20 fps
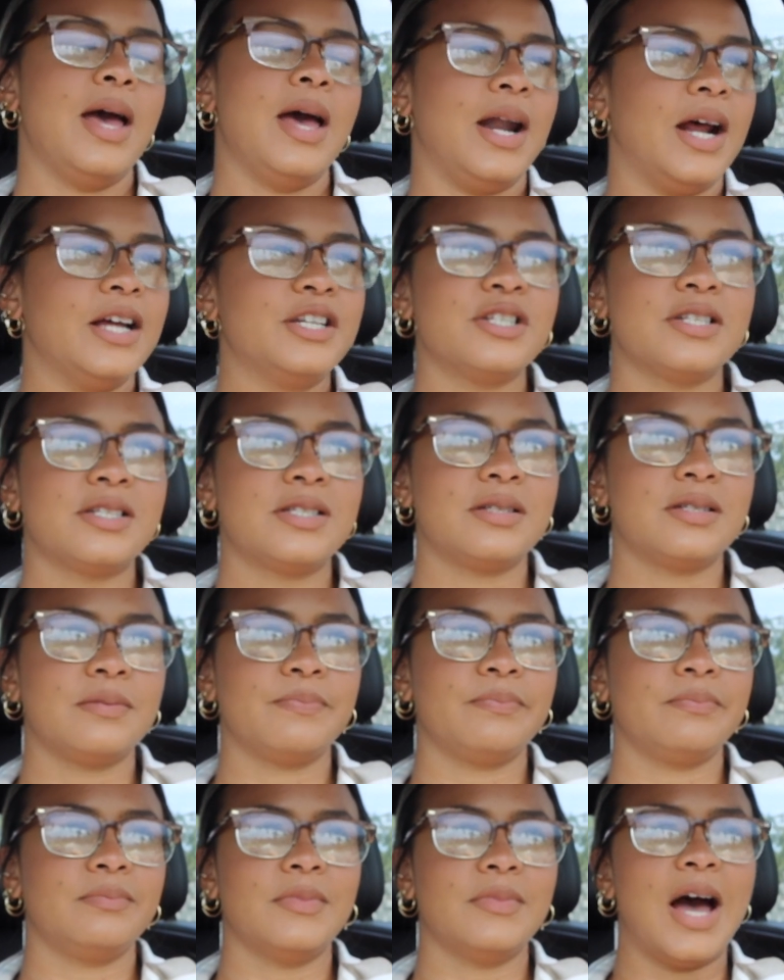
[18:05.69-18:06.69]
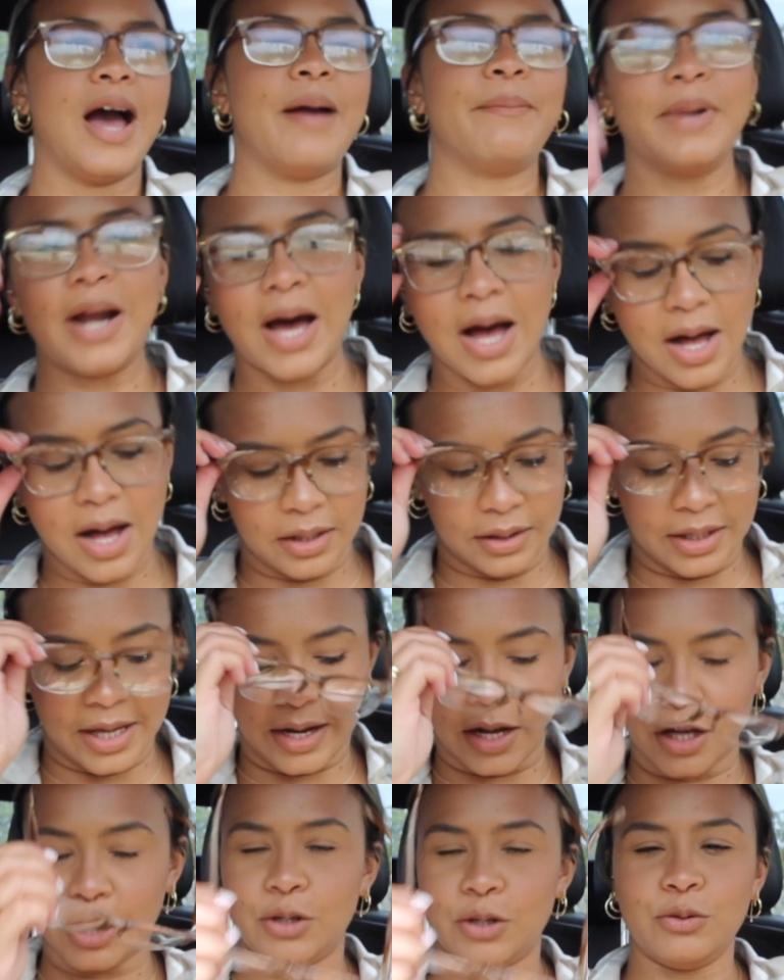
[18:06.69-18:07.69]
And I'm not
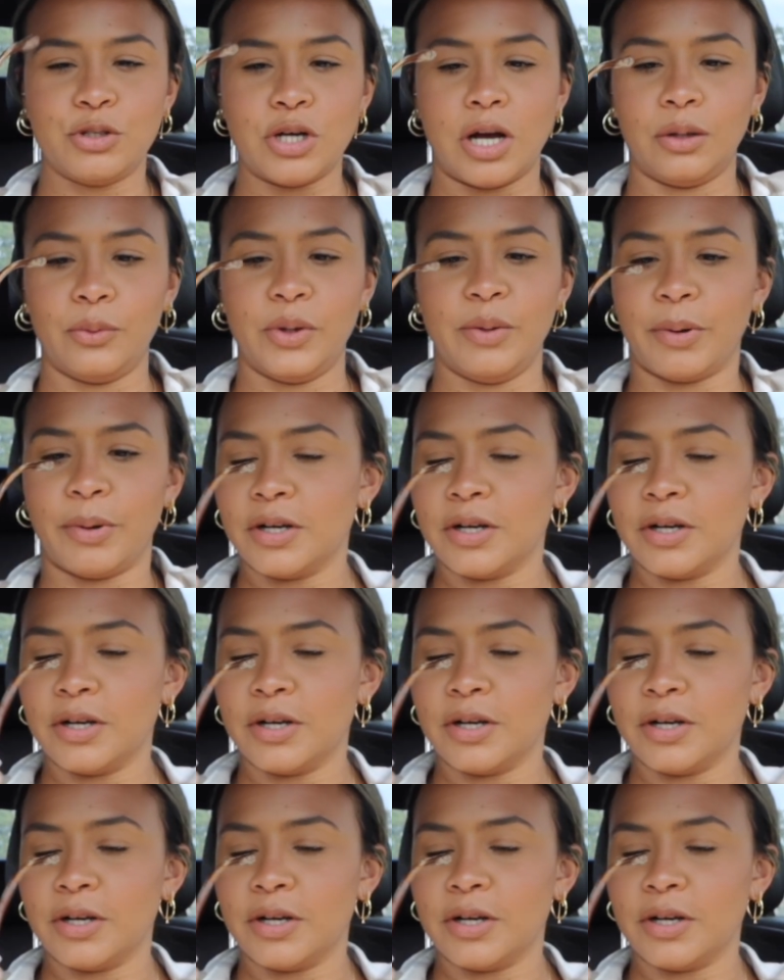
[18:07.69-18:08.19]
like a huge Halloween